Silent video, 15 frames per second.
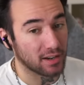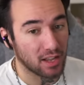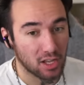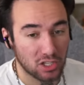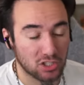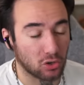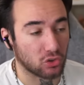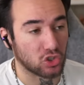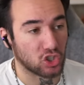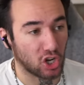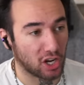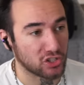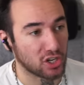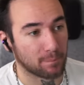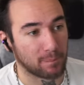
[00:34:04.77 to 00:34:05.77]
So
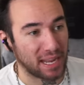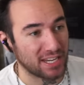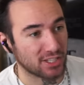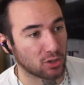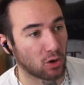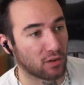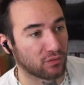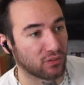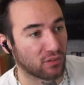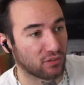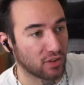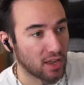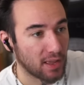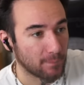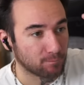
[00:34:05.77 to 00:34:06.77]
judge it based off of
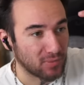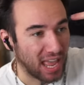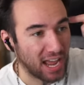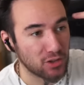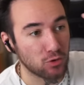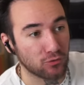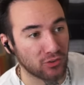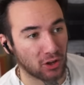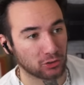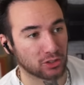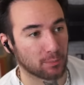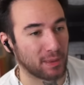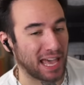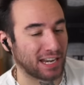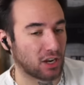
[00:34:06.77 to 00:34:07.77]
how you felt
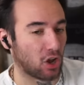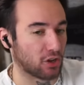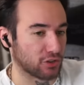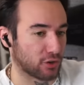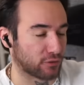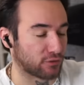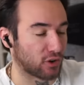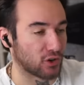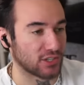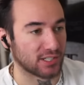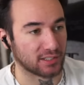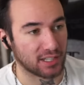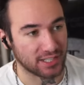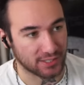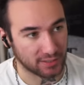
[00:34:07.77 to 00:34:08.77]
about it on your first
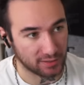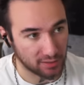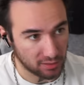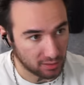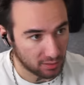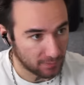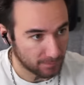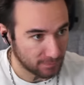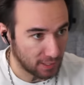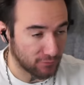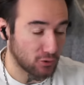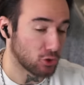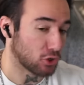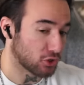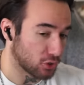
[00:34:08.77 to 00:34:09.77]
listen. If you
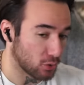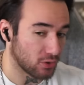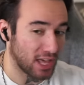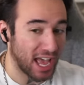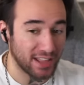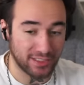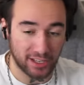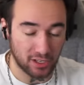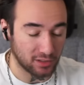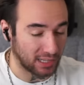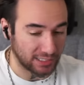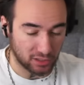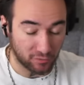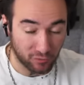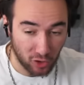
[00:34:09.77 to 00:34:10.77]
could do that, then like
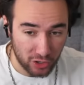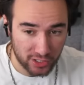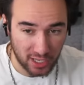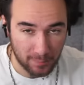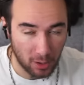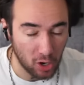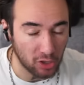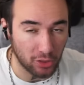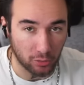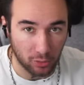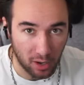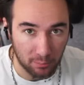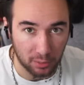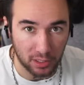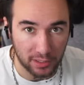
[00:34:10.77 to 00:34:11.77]
the first time I heard the
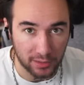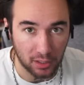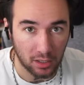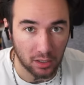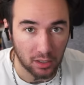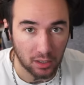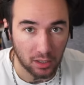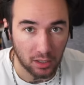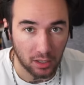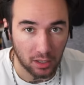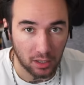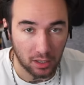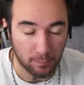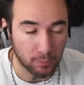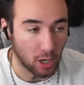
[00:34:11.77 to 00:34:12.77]
rumbling,
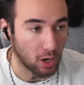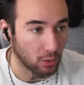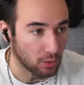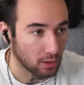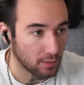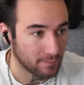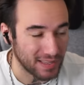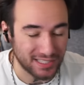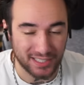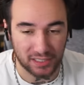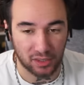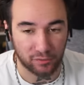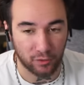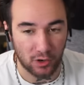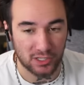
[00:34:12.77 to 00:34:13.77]
bro, it's like the
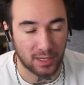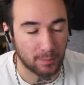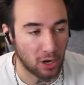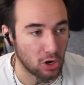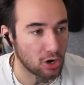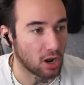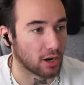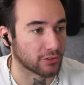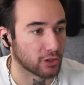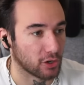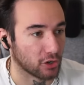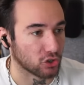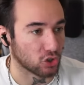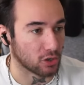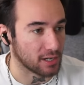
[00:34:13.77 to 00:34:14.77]
first time I heard Under the
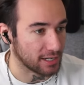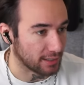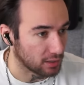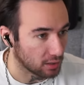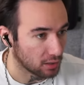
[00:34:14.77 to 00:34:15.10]
Tree.